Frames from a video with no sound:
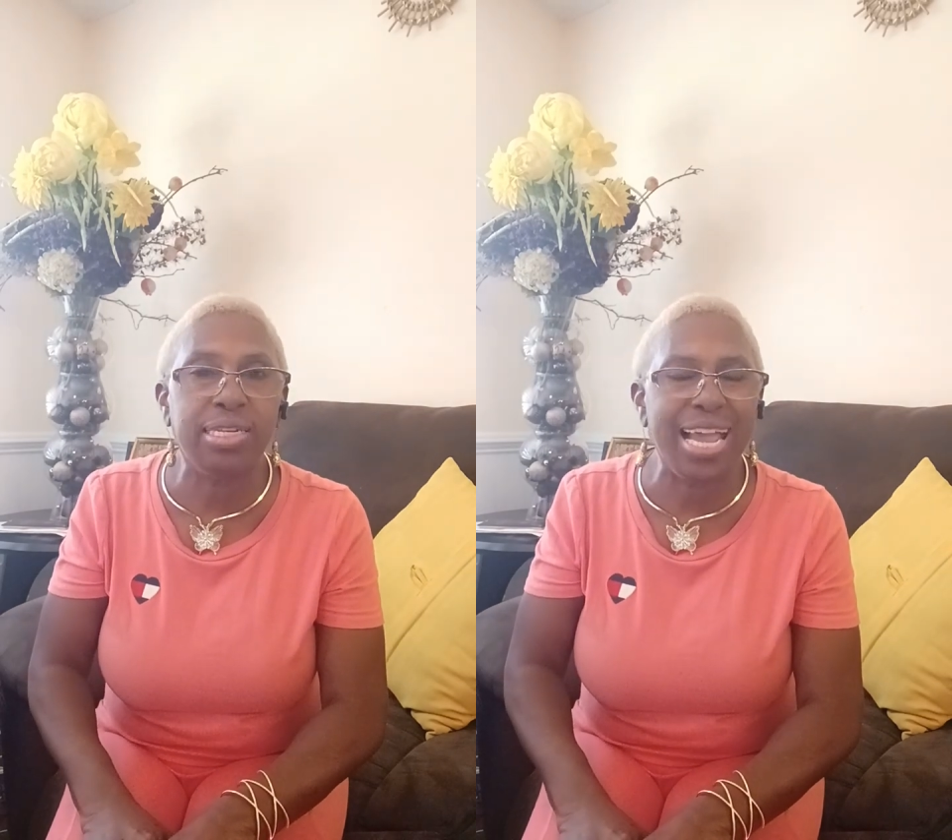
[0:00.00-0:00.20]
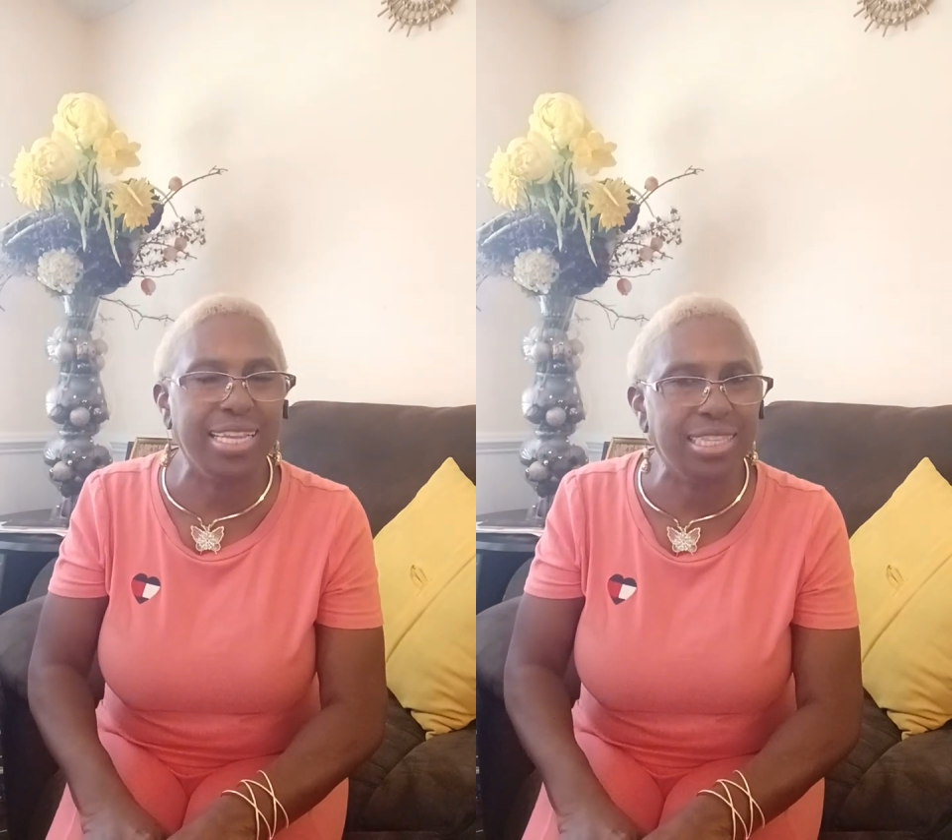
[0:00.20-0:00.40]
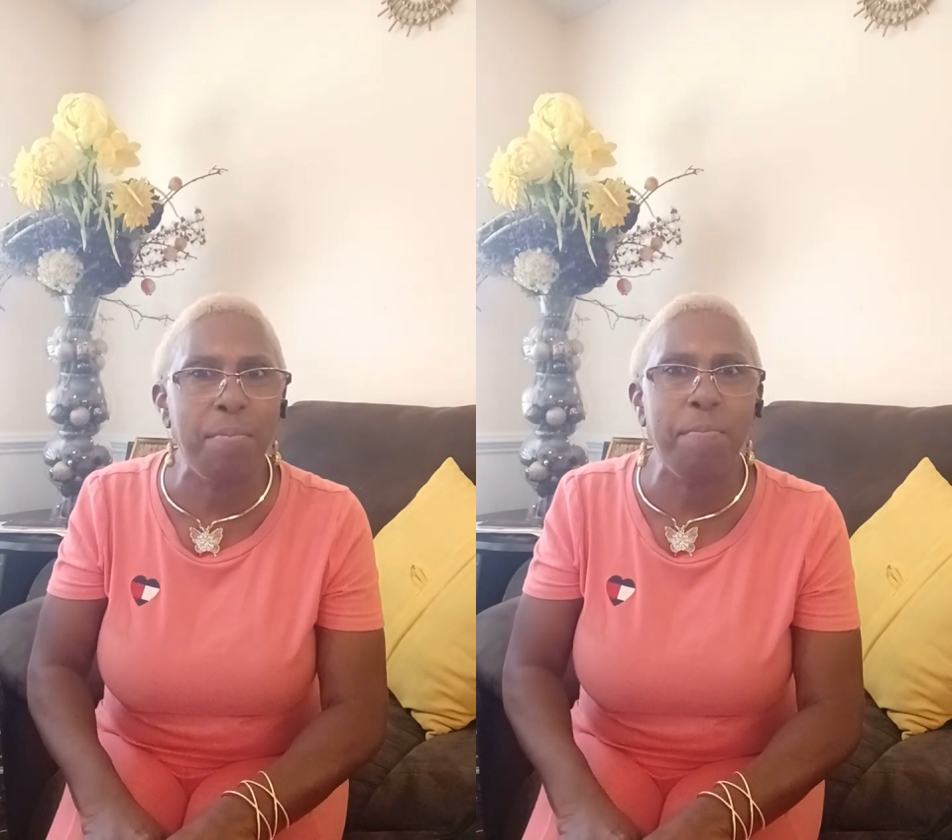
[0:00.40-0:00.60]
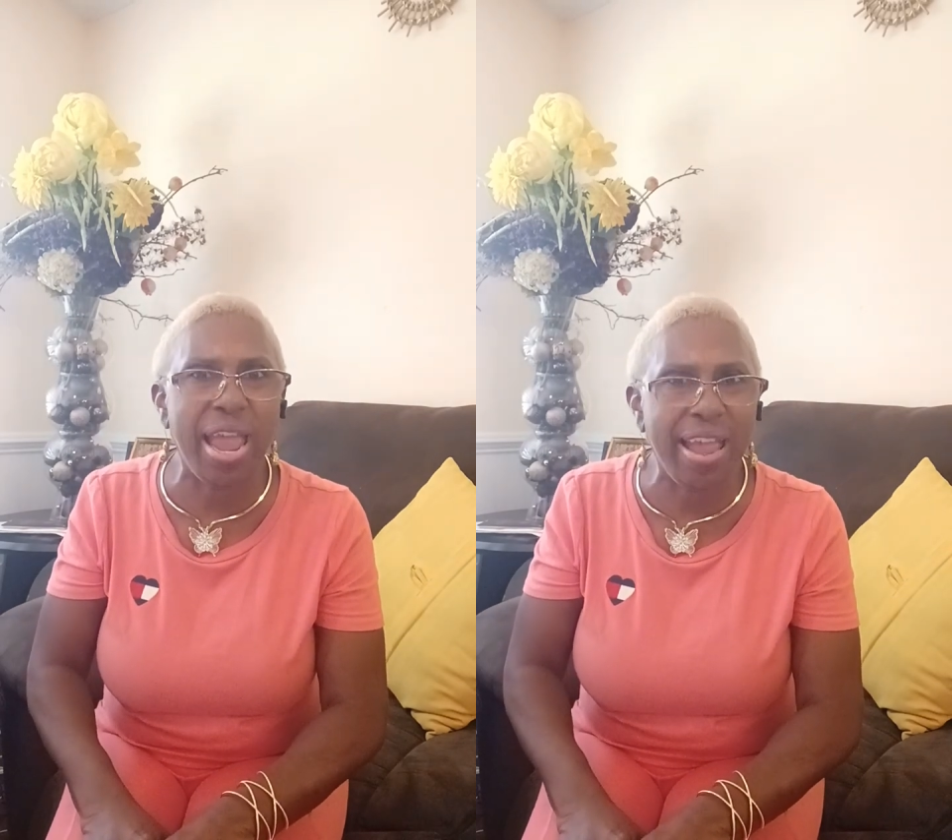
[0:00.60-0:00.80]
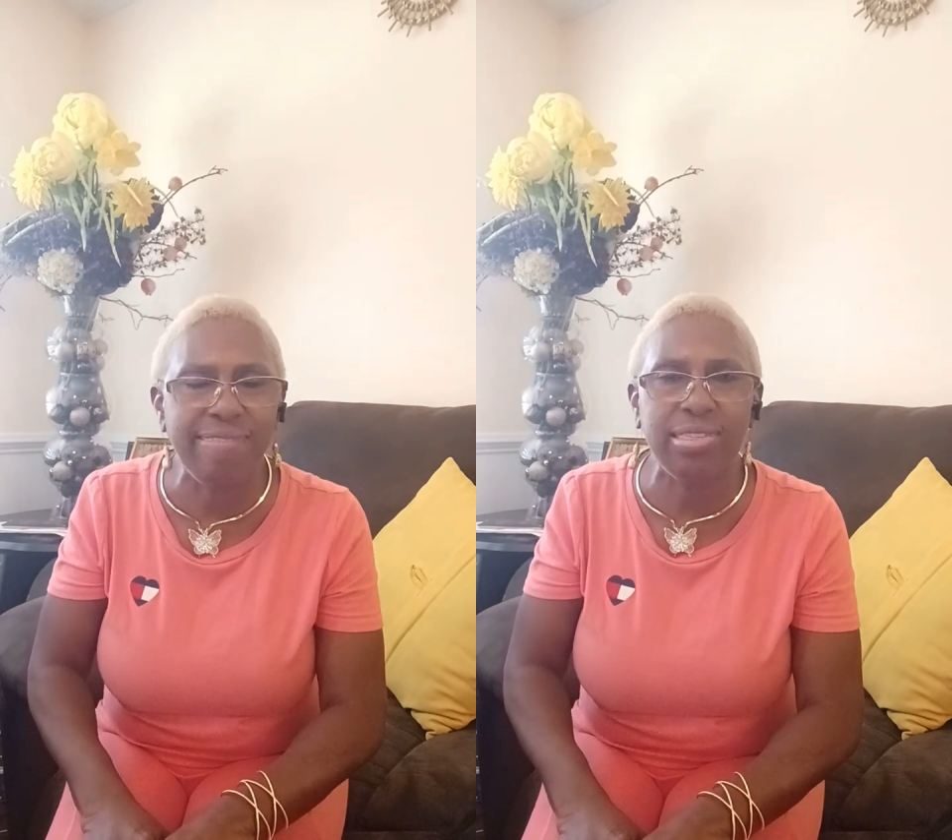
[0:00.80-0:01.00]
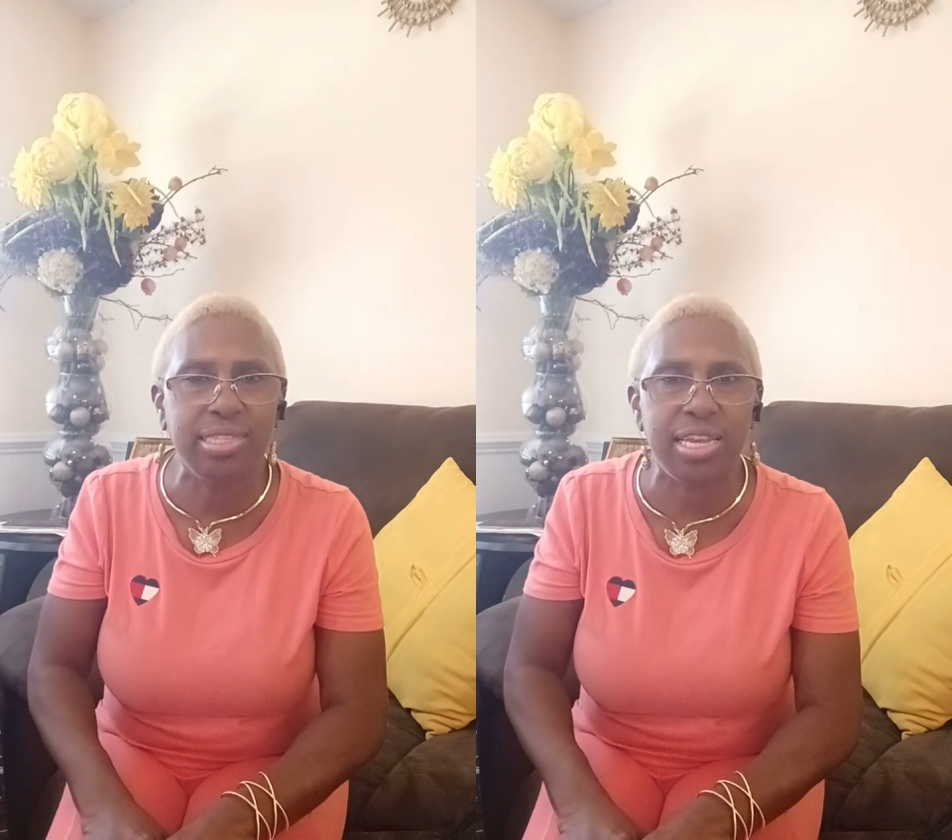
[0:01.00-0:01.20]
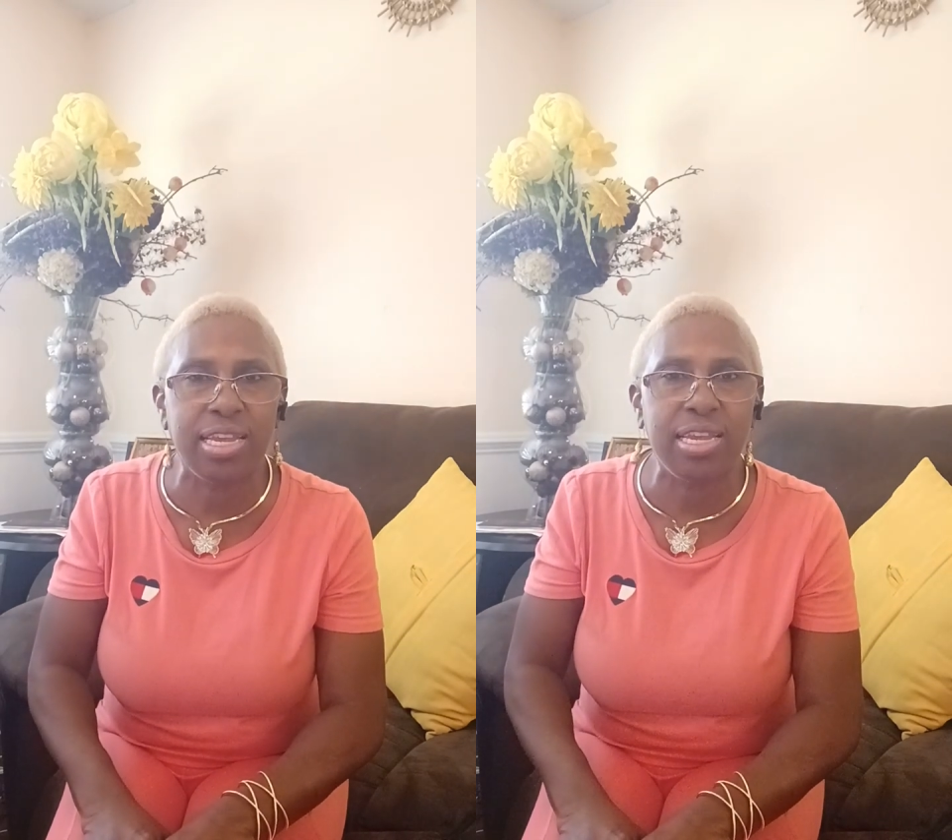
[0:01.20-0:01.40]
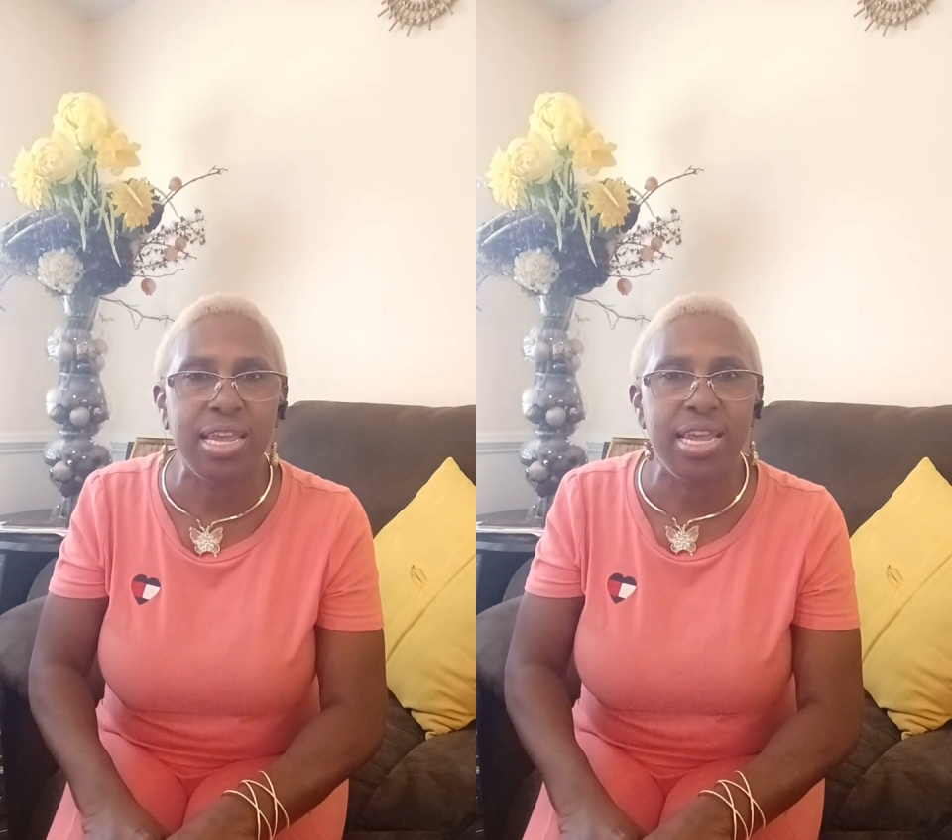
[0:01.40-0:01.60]
That's
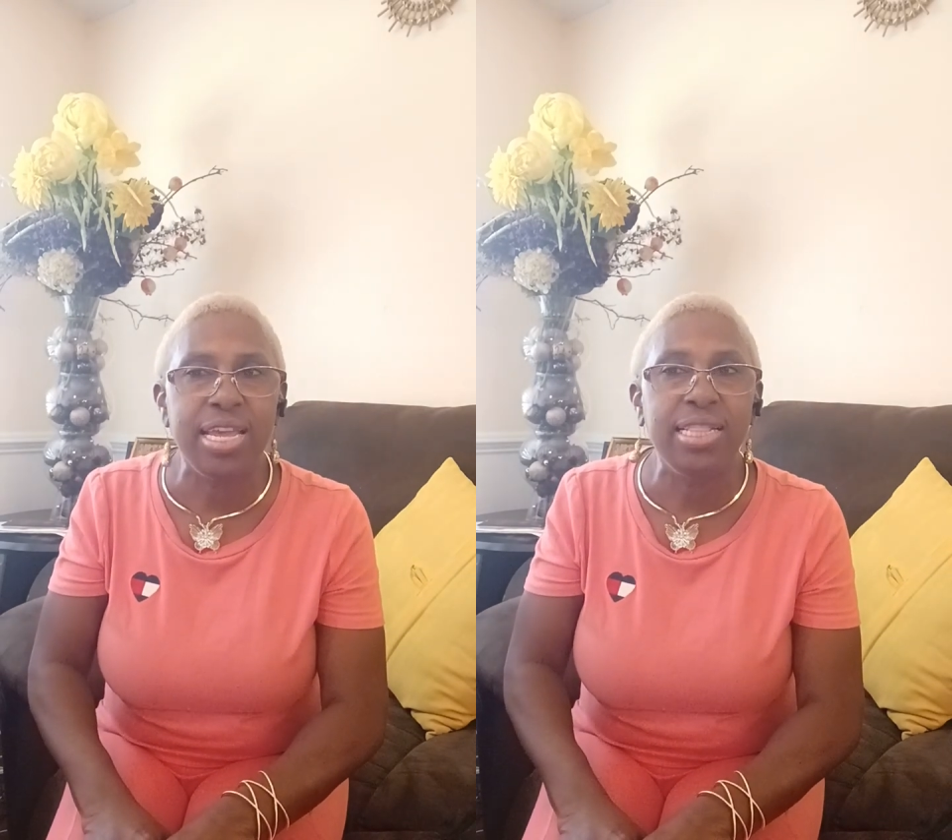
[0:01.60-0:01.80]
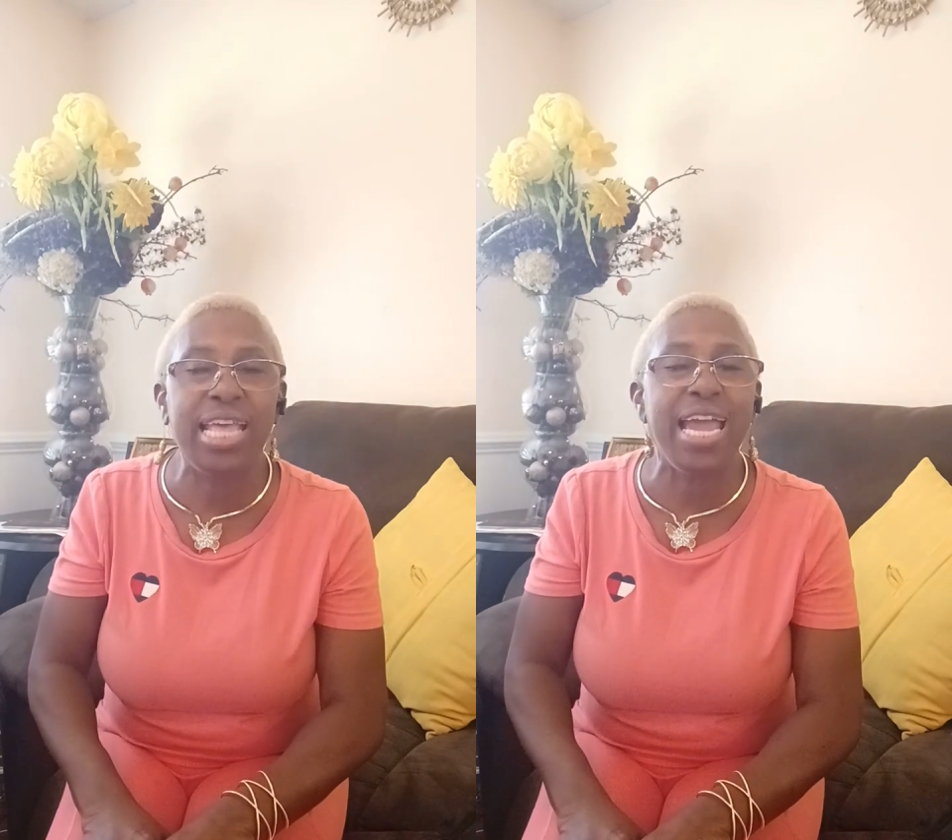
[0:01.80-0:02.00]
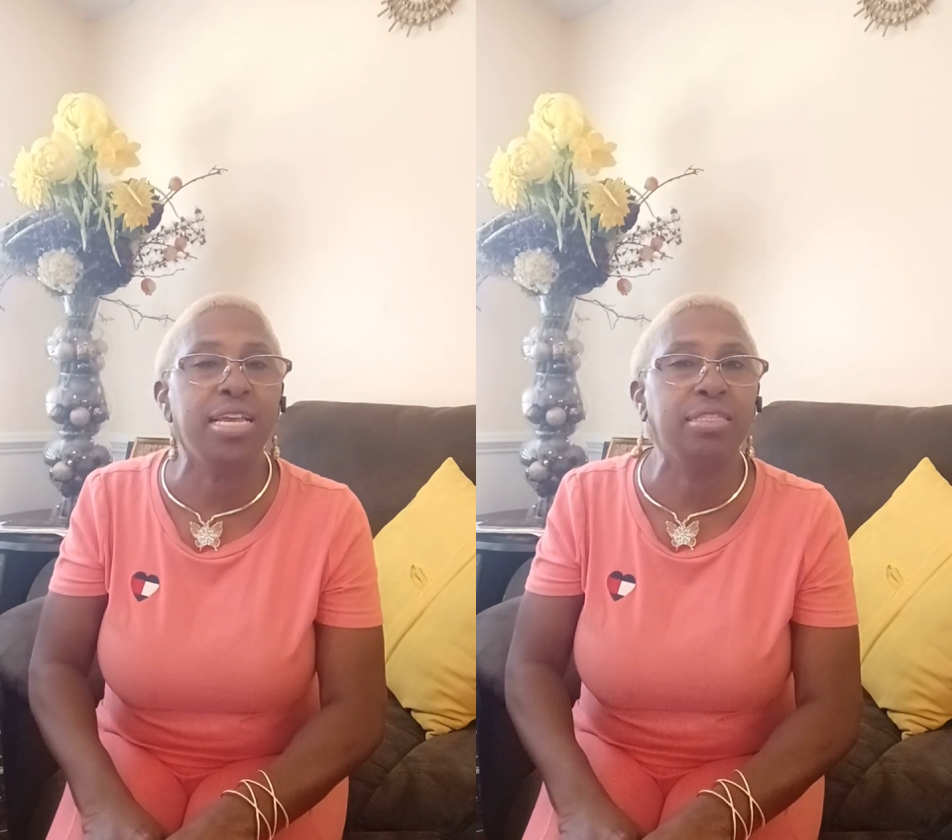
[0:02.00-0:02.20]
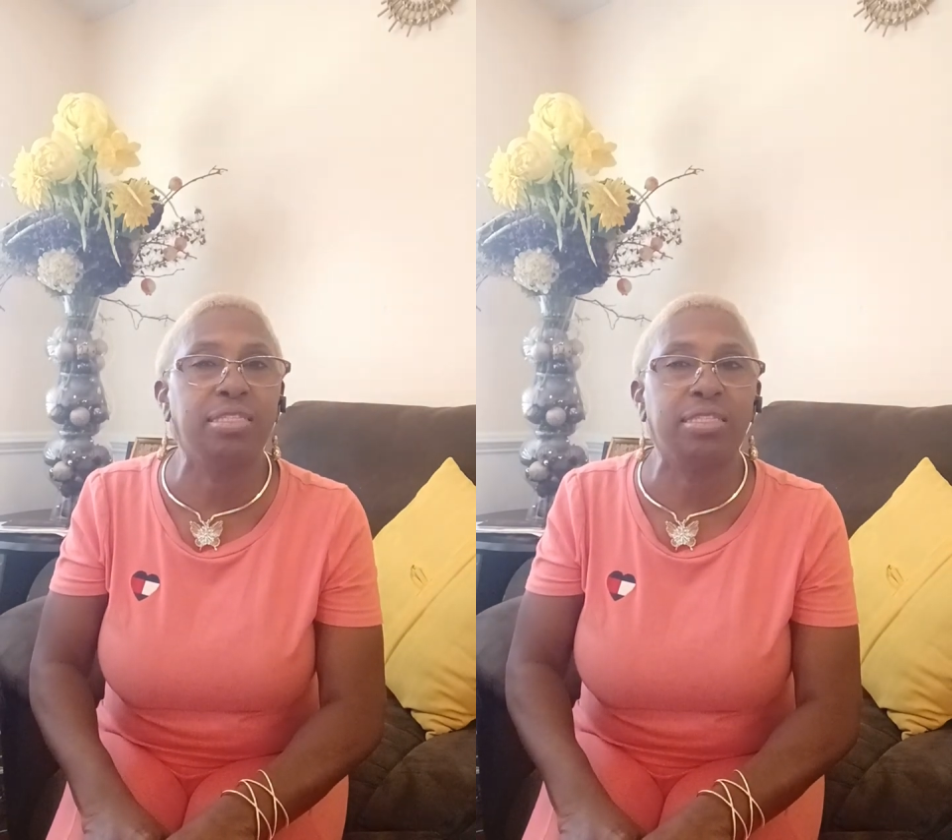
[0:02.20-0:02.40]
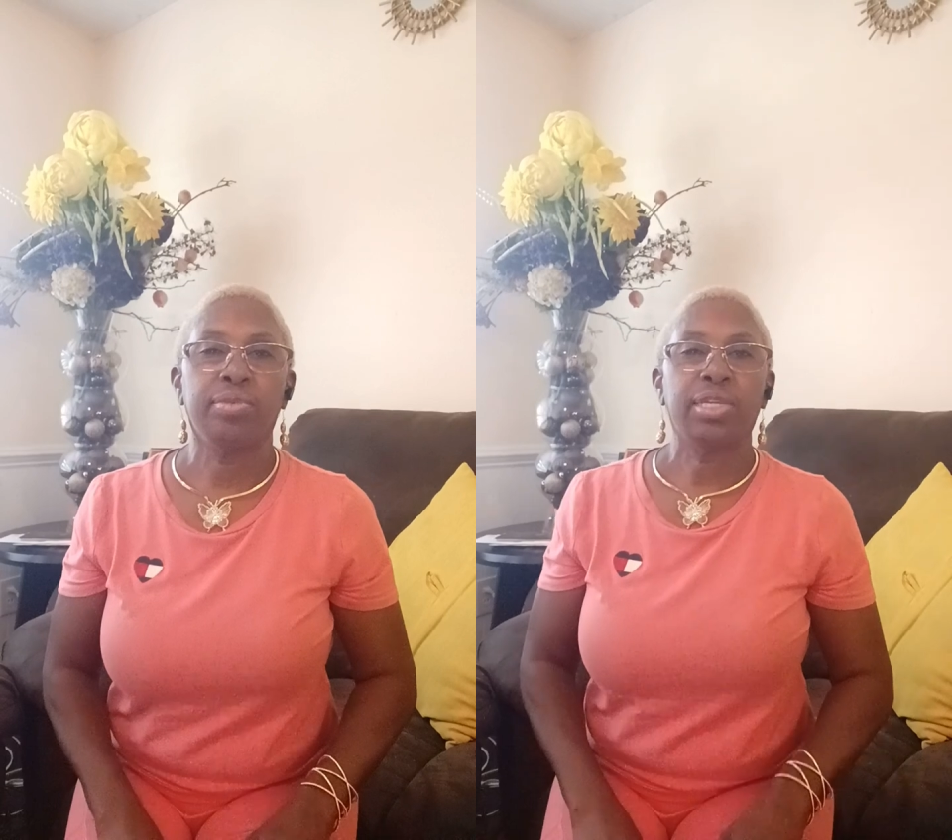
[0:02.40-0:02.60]
embarrassing. That is.